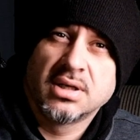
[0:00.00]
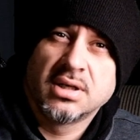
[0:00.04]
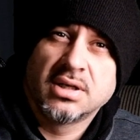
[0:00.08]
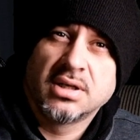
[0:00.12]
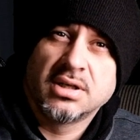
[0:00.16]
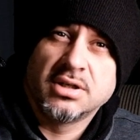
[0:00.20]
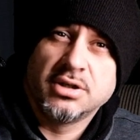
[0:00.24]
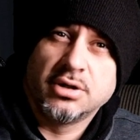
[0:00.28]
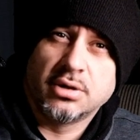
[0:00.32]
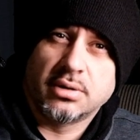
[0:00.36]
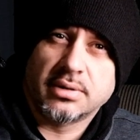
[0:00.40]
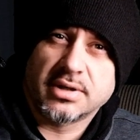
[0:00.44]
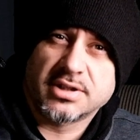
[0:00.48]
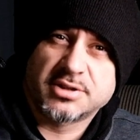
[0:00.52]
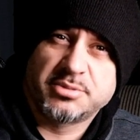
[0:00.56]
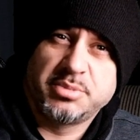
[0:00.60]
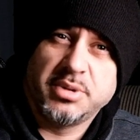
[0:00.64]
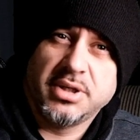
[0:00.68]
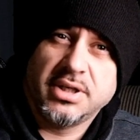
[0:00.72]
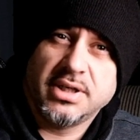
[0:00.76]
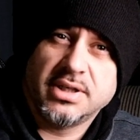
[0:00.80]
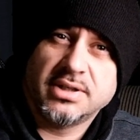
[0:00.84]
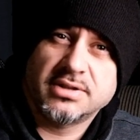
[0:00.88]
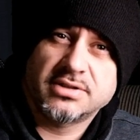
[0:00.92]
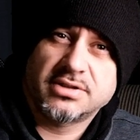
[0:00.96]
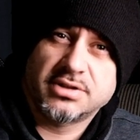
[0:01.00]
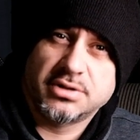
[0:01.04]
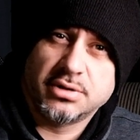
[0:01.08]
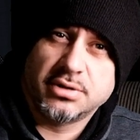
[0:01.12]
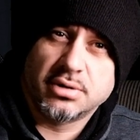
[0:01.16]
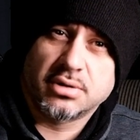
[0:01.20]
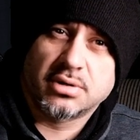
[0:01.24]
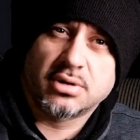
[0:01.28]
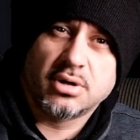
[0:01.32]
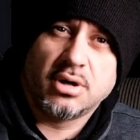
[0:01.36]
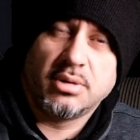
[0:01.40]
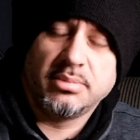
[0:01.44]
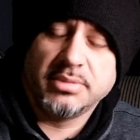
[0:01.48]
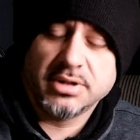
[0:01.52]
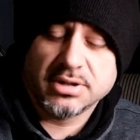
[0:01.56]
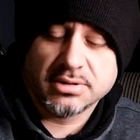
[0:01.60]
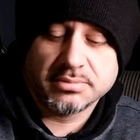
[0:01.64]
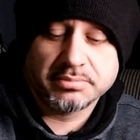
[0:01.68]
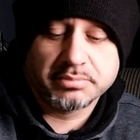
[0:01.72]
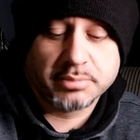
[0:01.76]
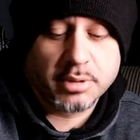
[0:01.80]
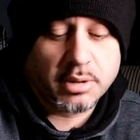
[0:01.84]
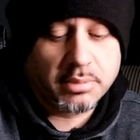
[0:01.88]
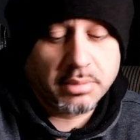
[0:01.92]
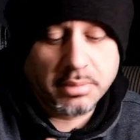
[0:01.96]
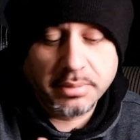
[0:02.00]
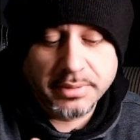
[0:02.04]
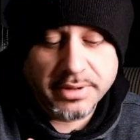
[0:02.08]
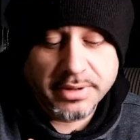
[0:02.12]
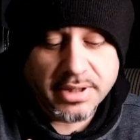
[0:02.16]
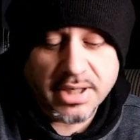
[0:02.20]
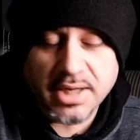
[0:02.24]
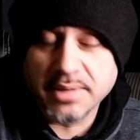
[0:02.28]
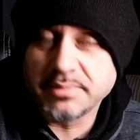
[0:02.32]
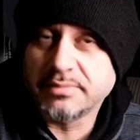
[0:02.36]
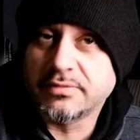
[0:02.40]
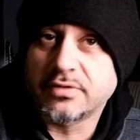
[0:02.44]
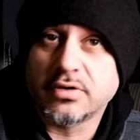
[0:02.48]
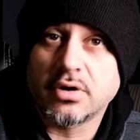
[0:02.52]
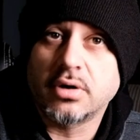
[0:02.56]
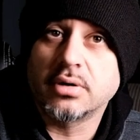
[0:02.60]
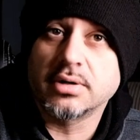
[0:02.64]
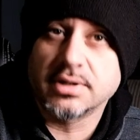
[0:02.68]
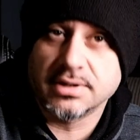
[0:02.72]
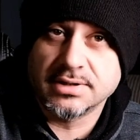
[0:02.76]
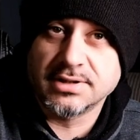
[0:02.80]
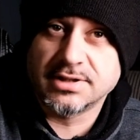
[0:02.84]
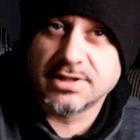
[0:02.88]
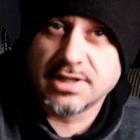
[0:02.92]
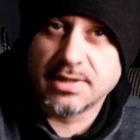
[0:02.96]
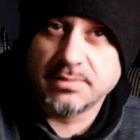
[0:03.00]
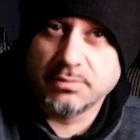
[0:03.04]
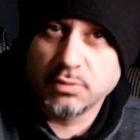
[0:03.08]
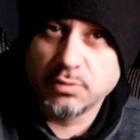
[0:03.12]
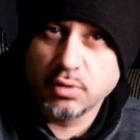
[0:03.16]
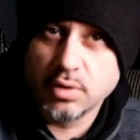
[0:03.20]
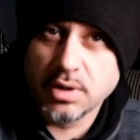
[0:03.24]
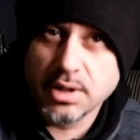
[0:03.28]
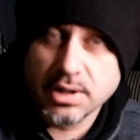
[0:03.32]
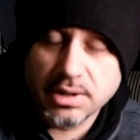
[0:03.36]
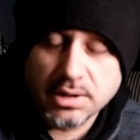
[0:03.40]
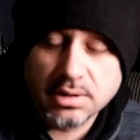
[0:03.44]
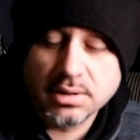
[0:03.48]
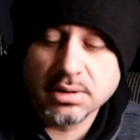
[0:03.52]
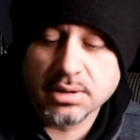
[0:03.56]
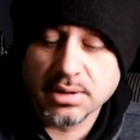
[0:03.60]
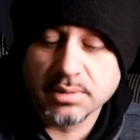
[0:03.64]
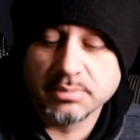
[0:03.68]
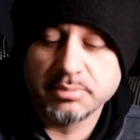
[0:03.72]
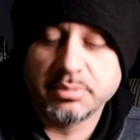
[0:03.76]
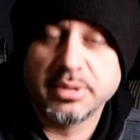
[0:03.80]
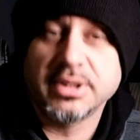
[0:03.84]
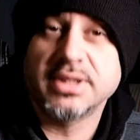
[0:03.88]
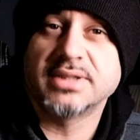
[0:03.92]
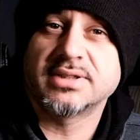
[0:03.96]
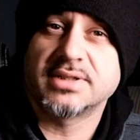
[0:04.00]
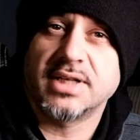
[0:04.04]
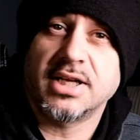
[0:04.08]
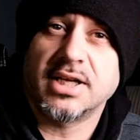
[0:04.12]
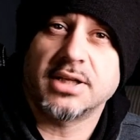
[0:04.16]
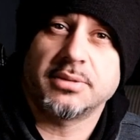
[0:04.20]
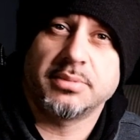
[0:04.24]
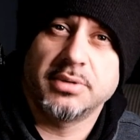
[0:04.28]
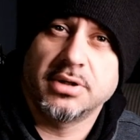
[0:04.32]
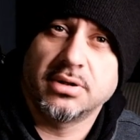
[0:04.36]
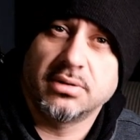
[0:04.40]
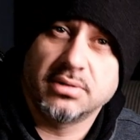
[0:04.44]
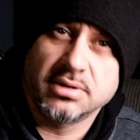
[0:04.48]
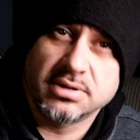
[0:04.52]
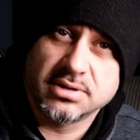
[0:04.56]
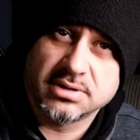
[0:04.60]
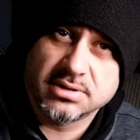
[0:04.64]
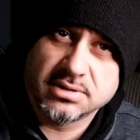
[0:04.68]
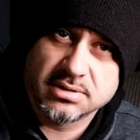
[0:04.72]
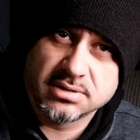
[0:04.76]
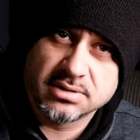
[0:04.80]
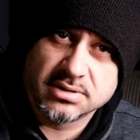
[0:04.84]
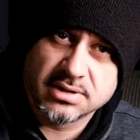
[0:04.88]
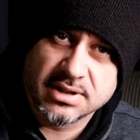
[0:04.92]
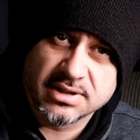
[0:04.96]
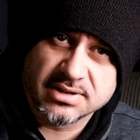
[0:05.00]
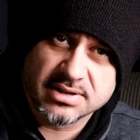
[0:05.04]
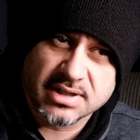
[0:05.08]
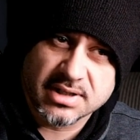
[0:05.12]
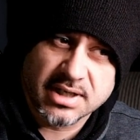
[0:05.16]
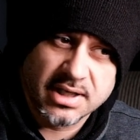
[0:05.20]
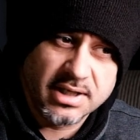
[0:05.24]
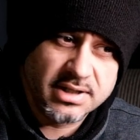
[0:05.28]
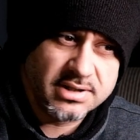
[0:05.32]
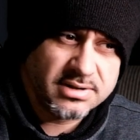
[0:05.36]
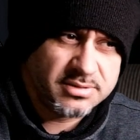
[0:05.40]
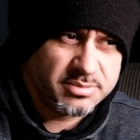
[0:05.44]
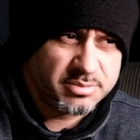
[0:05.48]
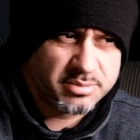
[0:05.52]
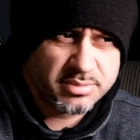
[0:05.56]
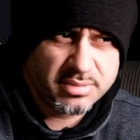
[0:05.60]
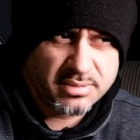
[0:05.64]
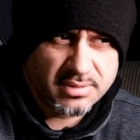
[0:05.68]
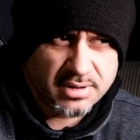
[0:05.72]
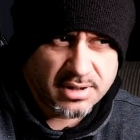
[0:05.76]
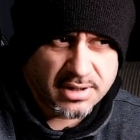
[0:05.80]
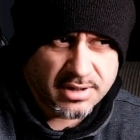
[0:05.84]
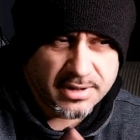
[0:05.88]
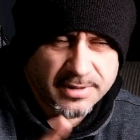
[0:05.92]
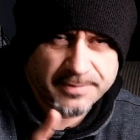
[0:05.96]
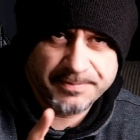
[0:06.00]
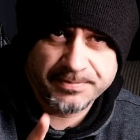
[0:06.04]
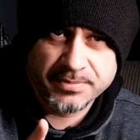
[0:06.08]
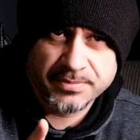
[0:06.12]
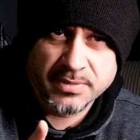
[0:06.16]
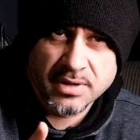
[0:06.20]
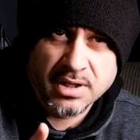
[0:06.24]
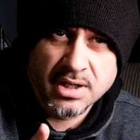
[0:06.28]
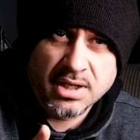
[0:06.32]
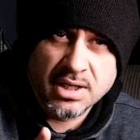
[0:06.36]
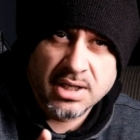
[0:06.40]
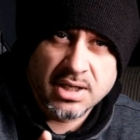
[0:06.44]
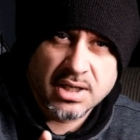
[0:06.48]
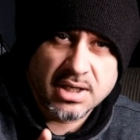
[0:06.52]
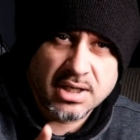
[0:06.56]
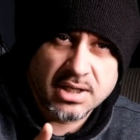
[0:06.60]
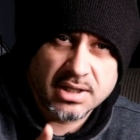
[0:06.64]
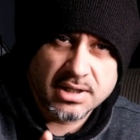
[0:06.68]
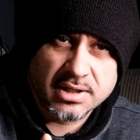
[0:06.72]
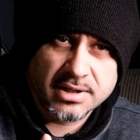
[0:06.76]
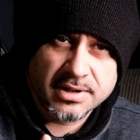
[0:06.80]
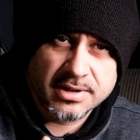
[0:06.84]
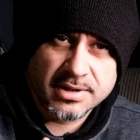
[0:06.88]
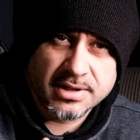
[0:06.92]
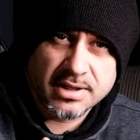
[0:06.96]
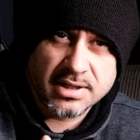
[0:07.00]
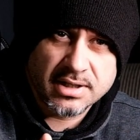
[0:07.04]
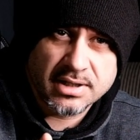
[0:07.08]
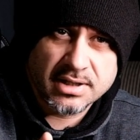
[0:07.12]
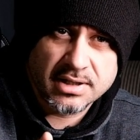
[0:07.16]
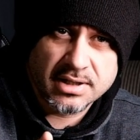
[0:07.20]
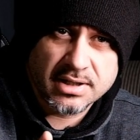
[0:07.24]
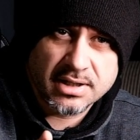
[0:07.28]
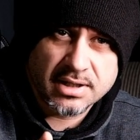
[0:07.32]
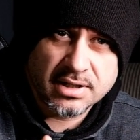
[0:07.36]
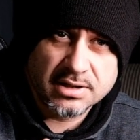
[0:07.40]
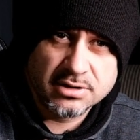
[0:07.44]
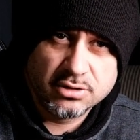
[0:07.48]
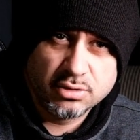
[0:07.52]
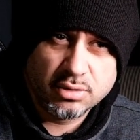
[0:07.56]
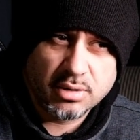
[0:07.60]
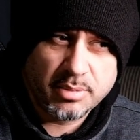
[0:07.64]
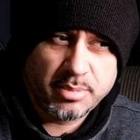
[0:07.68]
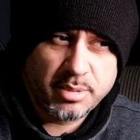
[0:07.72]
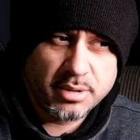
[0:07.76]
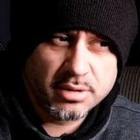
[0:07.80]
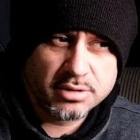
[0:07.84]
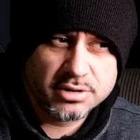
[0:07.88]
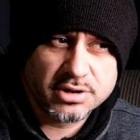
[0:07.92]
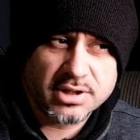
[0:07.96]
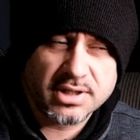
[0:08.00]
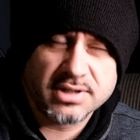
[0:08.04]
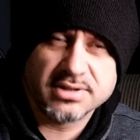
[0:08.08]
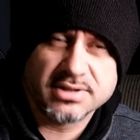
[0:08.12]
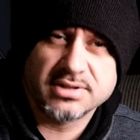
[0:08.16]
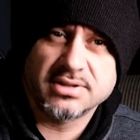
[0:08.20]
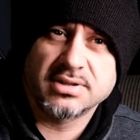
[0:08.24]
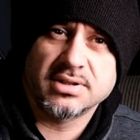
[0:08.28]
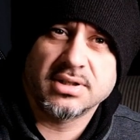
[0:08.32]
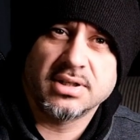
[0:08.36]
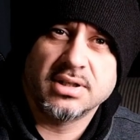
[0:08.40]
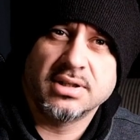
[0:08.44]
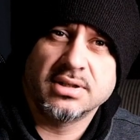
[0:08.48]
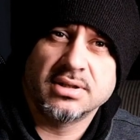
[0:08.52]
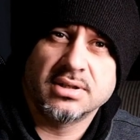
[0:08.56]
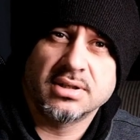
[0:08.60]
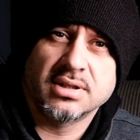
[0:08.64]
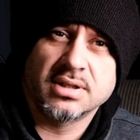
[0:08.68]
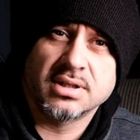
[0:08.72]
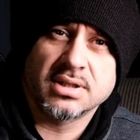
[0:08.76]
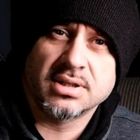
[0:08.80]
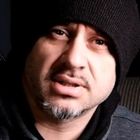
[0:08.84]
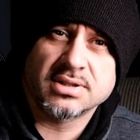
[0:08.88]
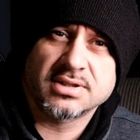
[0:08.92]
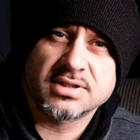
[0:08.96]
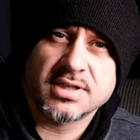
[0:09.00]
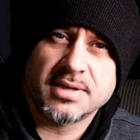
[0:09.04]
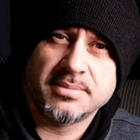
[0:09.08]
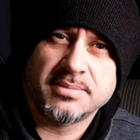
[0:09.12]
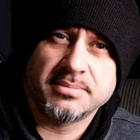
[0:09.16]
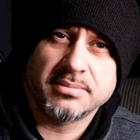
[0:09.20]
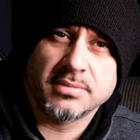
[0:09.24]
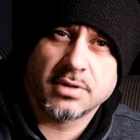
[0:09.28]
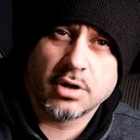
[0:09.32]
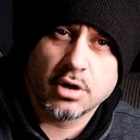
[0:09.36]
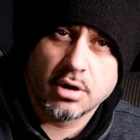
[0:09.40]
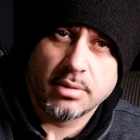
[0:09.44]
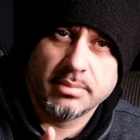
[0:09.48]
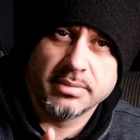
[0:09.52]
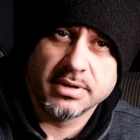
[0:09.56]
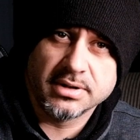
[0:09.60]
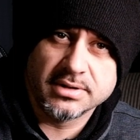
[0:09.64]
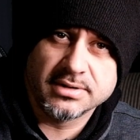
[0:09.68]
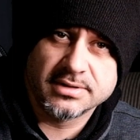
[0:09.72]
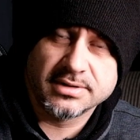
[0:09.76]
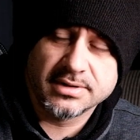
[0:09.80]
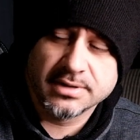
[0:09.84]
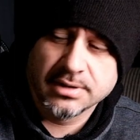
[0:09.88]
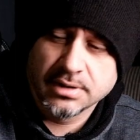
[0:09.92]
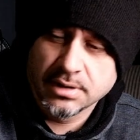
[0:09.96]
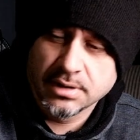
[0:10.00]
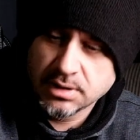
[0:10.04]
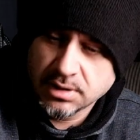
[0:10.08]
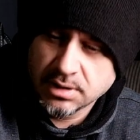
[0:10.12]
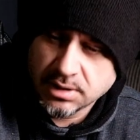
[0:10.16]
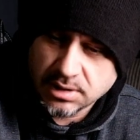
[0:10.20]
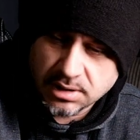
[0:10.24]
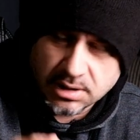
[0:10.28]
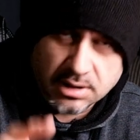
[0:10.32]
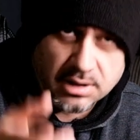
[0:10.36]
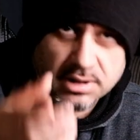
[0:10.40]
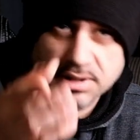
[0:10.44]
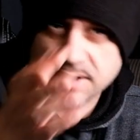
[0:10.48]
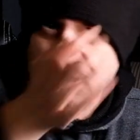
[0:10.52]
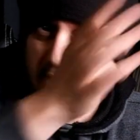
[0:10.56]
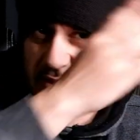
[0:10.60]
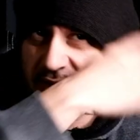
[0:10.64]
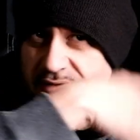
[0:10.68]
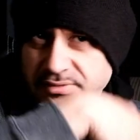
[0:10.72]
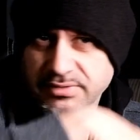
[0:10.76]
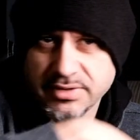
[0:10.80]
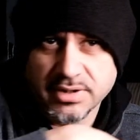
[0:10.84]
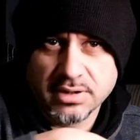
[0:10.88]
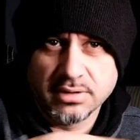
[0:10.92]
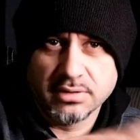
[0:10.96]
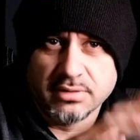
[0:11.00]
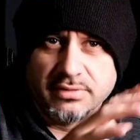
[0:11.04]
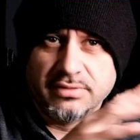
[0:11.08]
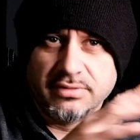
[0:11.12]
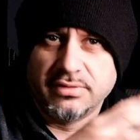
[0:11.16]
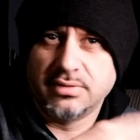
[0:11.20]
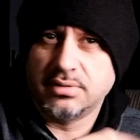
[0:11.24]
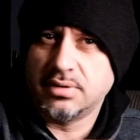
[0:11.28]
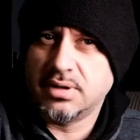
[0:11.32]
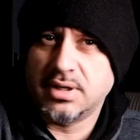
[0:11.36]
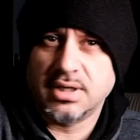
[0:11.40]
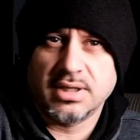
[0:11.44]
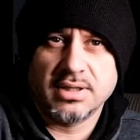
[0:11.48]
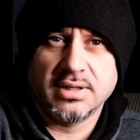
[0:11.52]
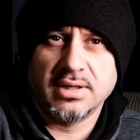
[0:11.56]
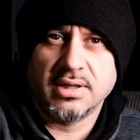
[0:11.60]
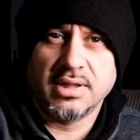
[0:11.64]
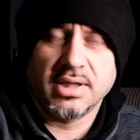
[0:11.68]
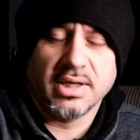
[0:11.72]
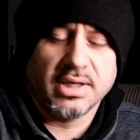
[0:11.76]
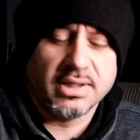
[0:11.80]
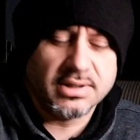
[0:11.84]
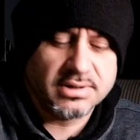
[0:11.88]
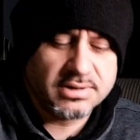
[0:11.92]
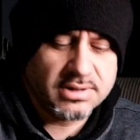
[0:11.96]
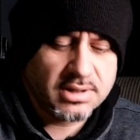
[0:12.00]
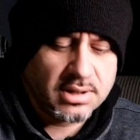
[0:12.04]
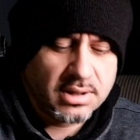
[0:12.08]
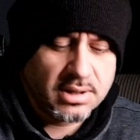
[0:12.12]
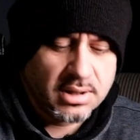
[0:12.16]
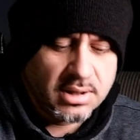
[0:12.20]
your experience, your comment. Probably I'm wrong in some way, and please let me know in this case. I do apologize in some comments in another video for another things.